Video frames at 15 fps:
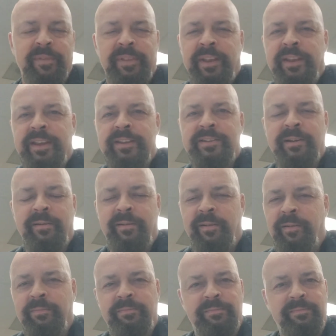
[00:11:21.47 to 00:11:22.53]
slave. His
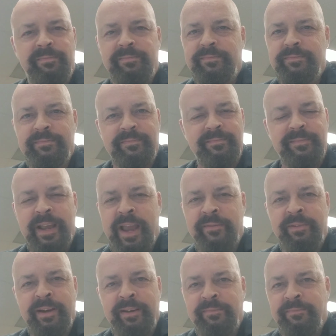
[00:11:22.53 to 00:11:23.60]
whole,
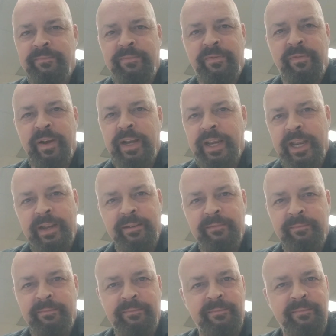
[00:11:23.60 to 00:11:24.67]
every
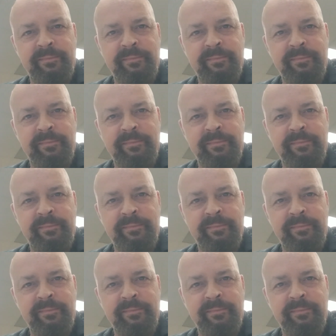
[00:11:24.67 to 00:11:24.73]
frickin'